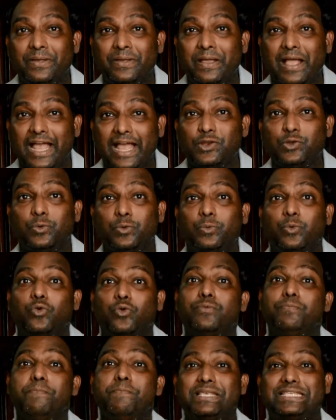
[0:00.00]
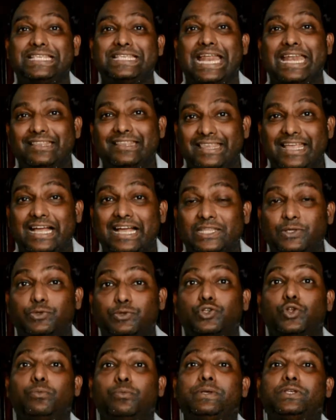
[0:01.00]
and you won't miss anything.
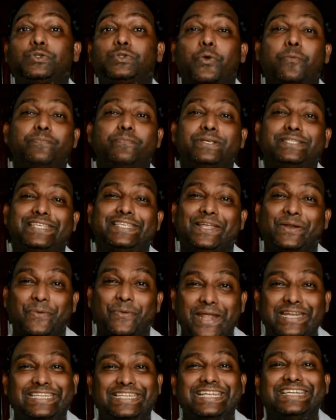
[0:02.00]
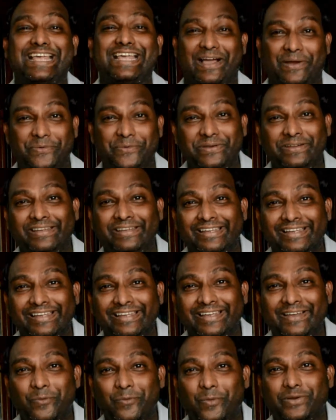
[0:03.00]
Otherwise you'll be so busy writing down
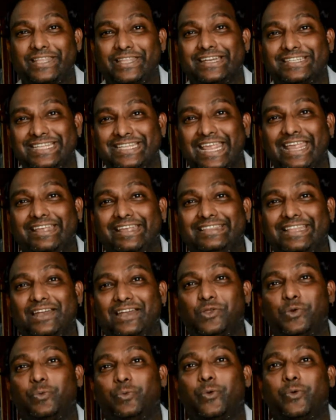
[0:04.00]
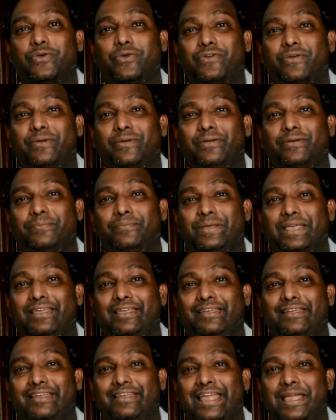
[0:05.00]
what they're saying that you won't
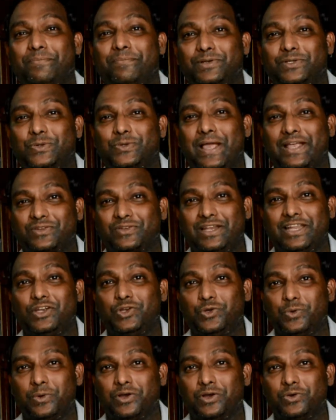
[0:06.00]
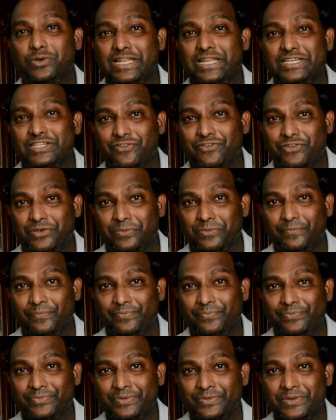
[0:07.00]
be able to actually do a good interview.
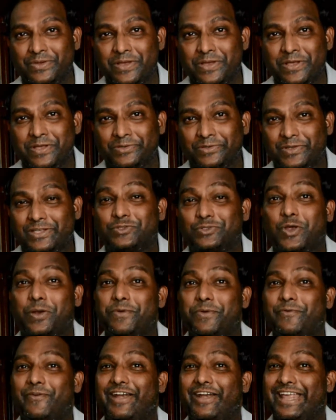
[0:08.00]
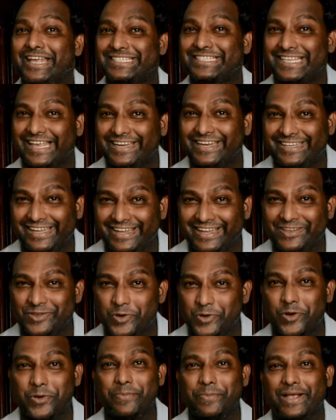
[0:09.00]
So it's going to be very exciting. You're
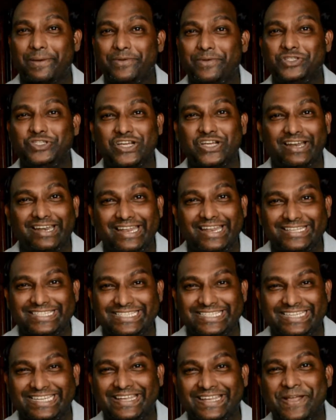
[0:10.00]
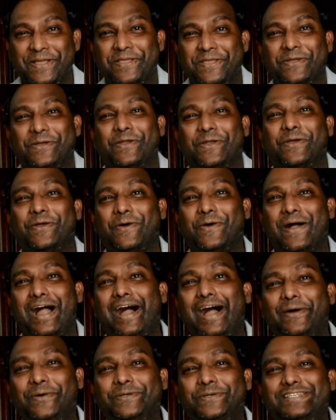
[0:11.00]
going to become a journalist. You're going to go
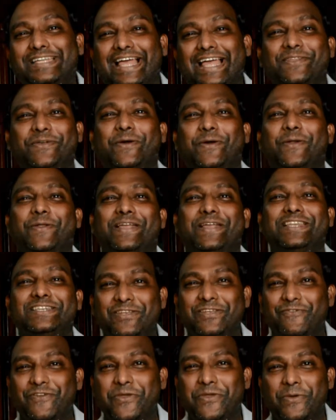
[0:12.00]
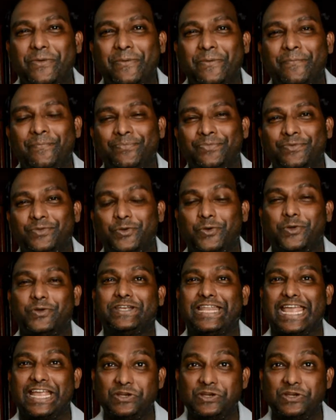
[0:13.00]
out and you're going to interview. You're going to take